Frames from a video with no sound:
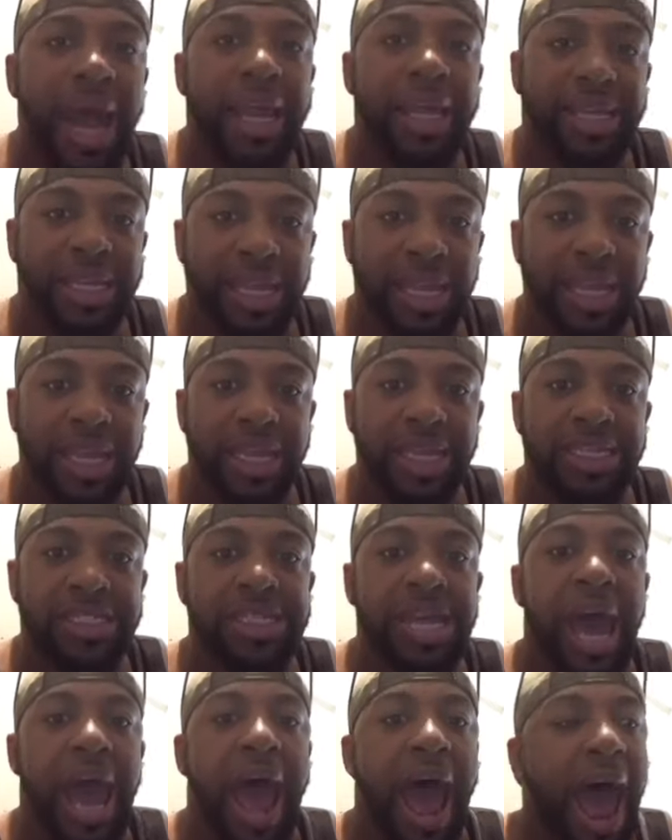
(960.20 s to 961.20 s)
kids,
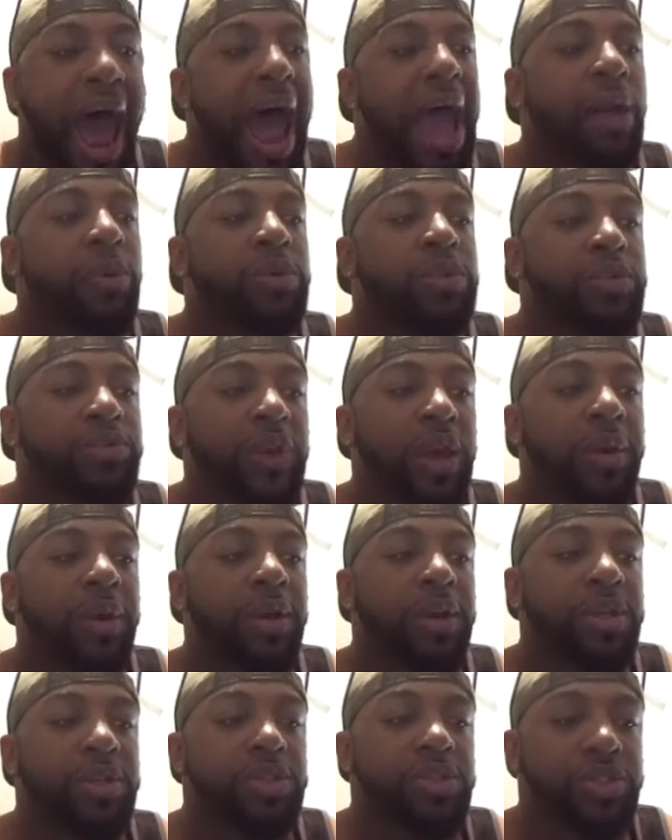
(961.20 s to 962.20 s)
I was very
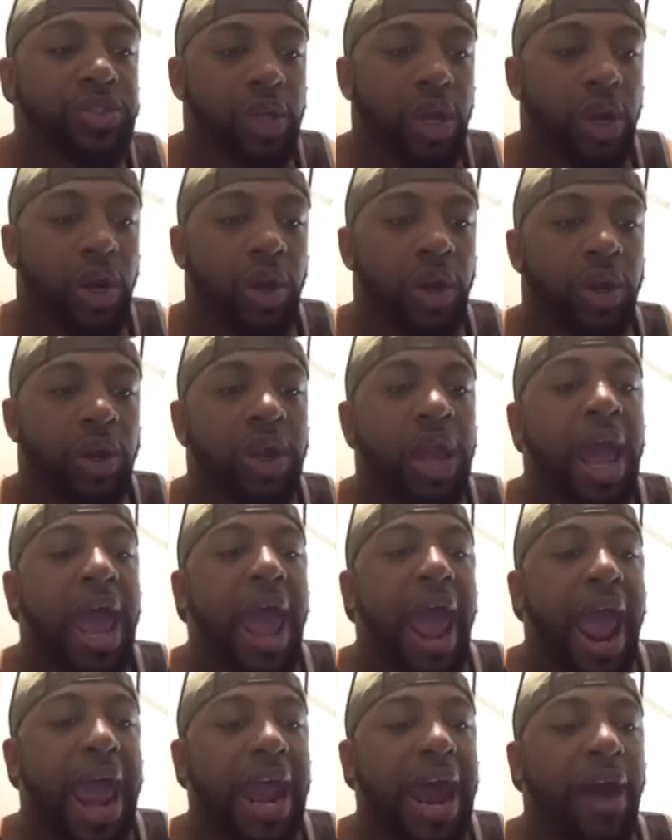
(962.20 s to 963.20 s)
concerned
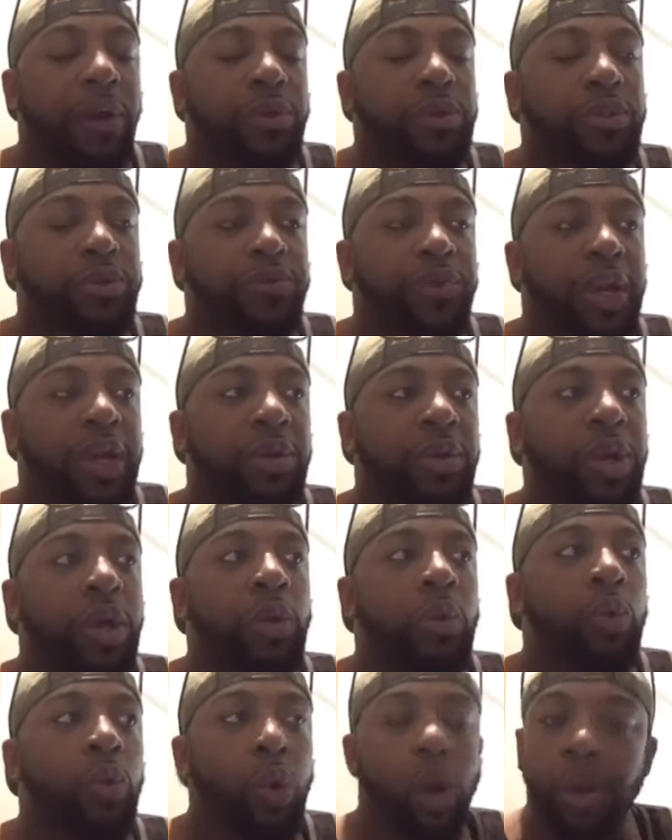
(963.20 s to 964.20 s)
and I was very
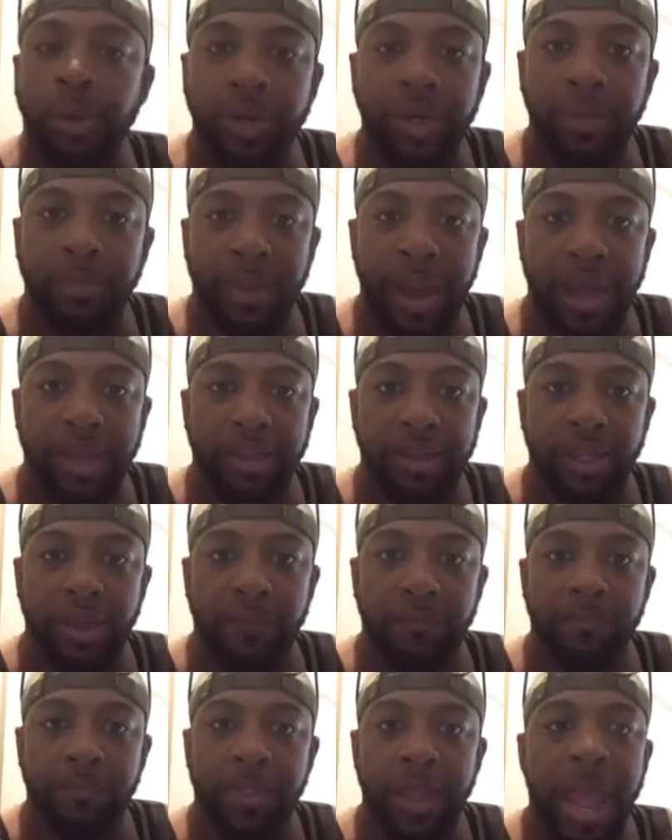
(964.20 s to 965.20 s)
worried about them.
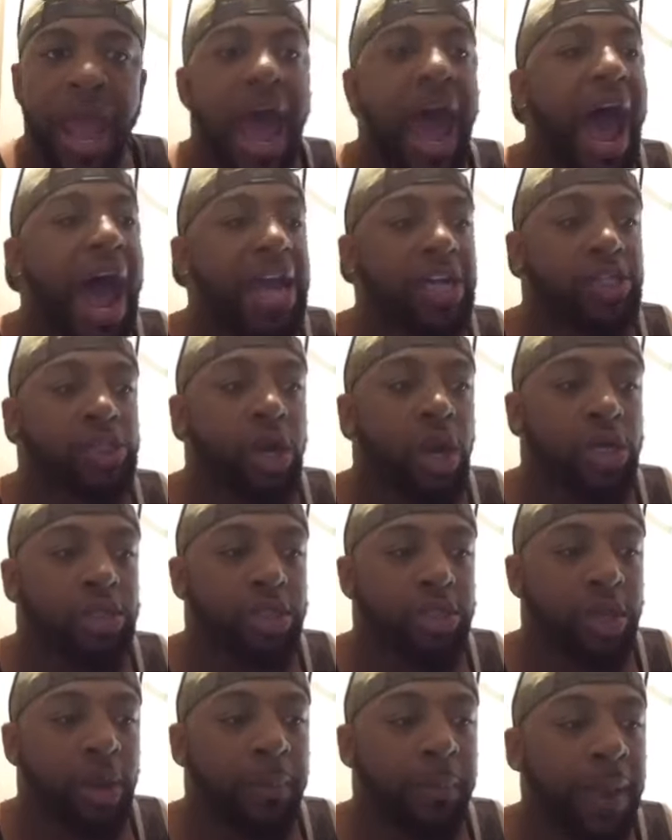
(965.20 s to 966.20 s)
I talked to
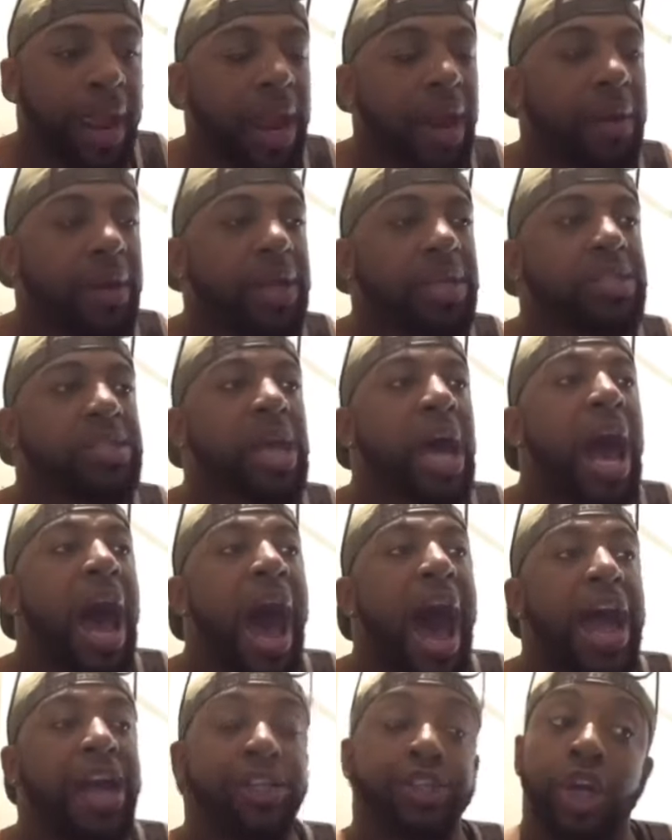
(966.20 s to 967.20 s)
their parents,
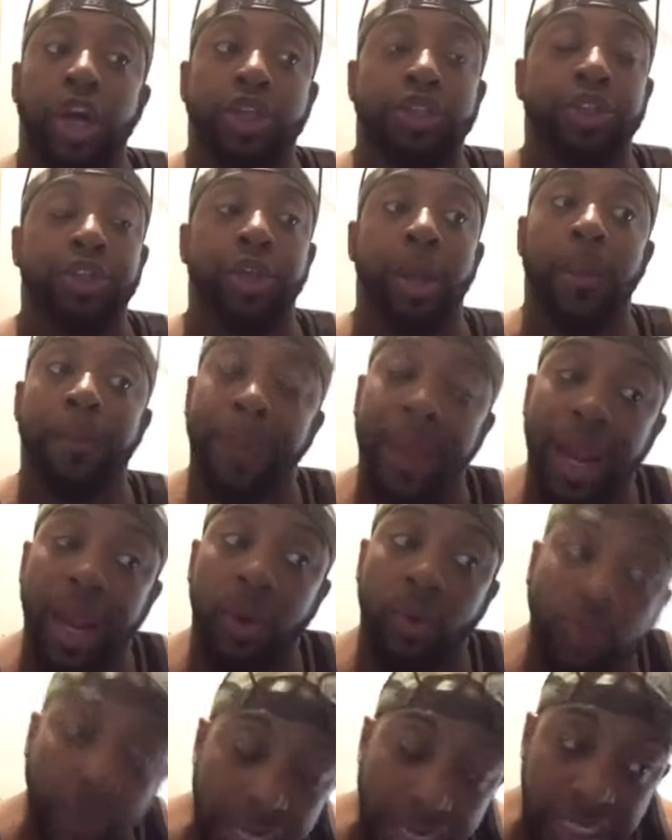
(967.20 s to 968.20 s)
I talked to their
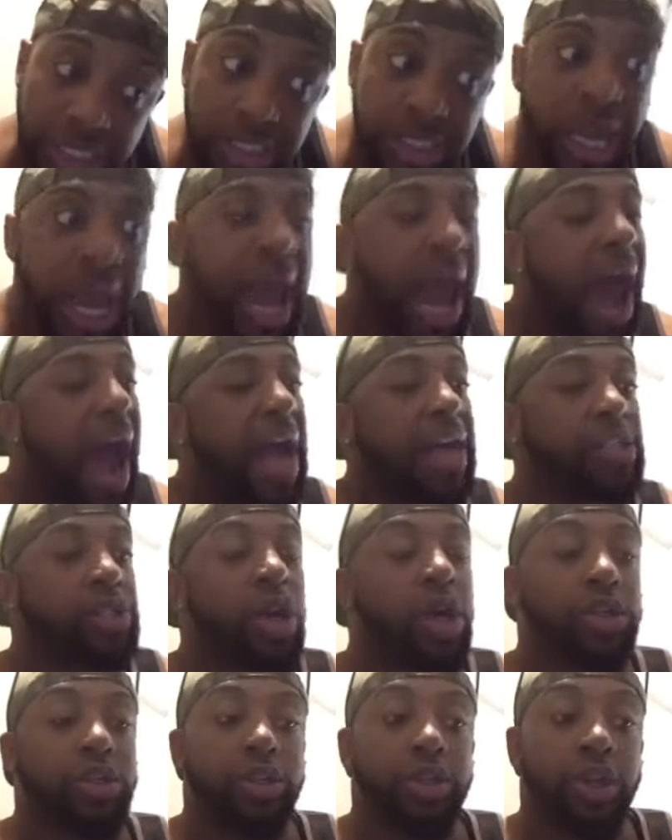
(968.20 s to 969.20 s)
parent, I
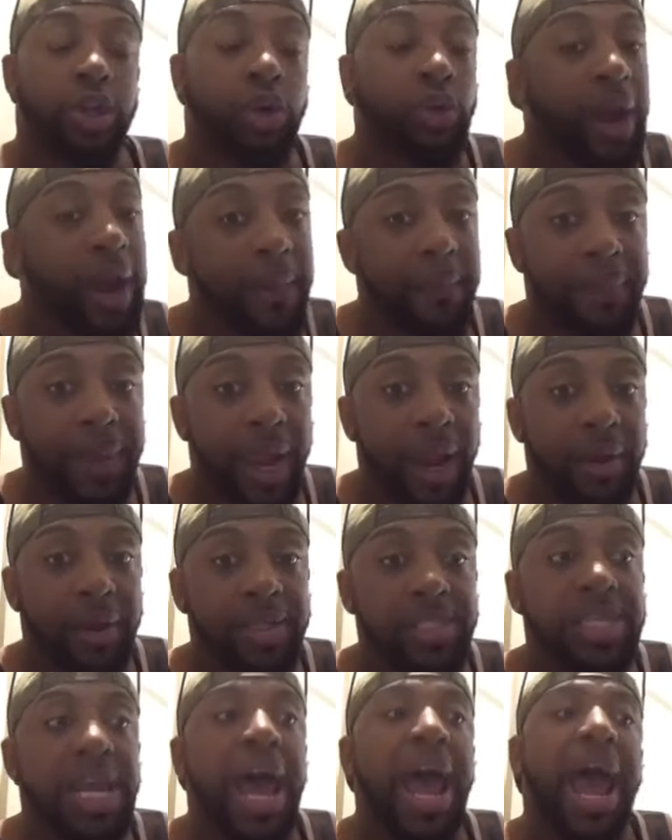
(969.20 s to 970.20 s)
talked to their grandparents,
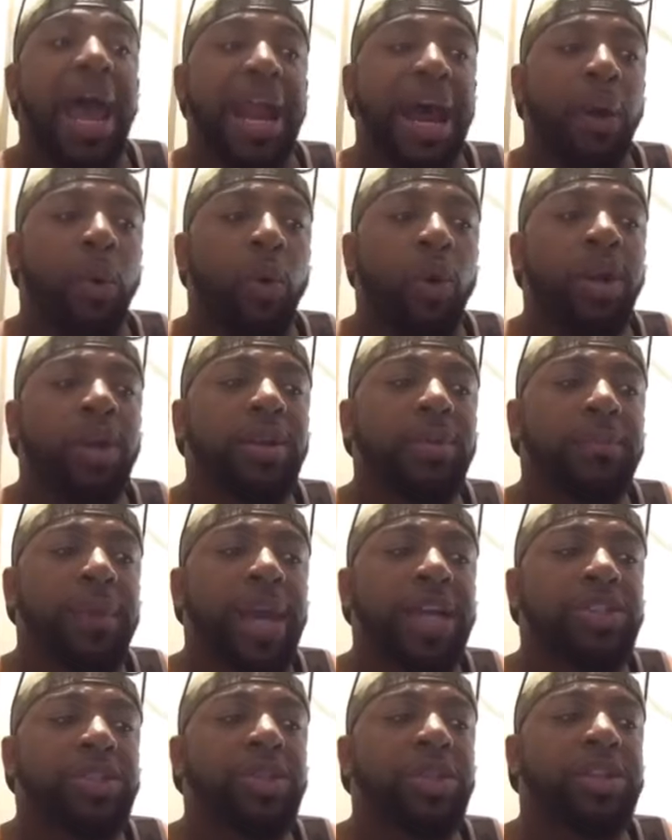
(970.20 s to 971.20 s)
and I wanted to make
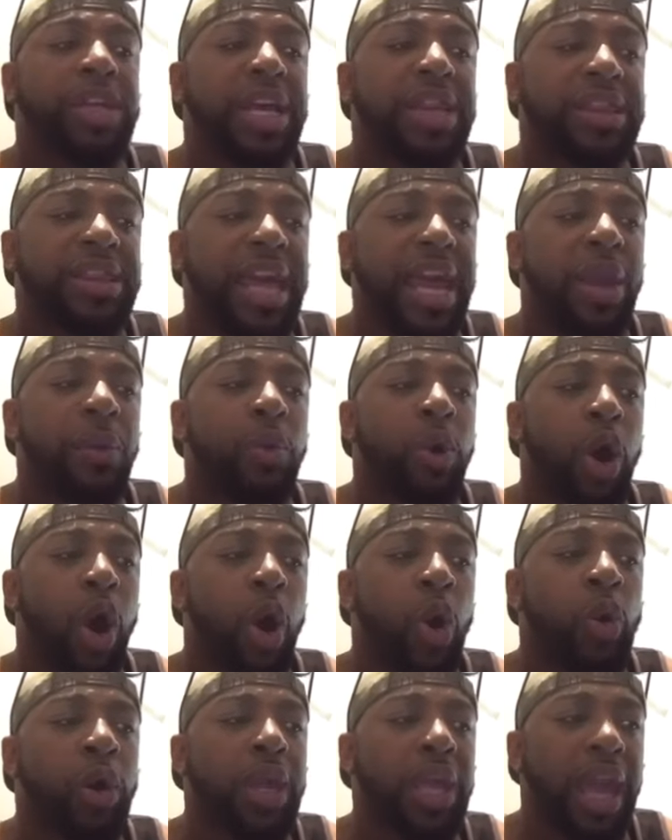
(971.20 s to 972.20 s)
sure that they were
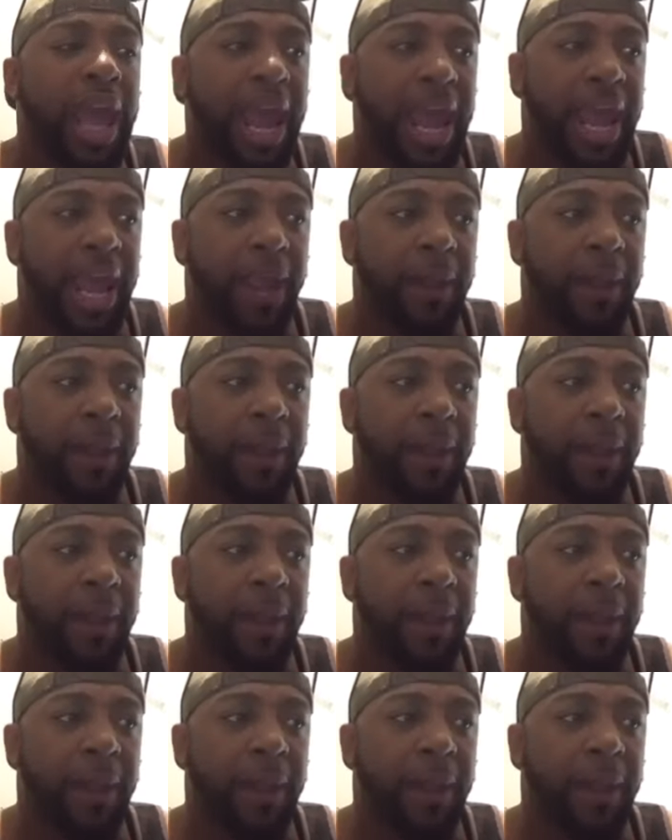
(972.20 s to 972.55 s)
okay.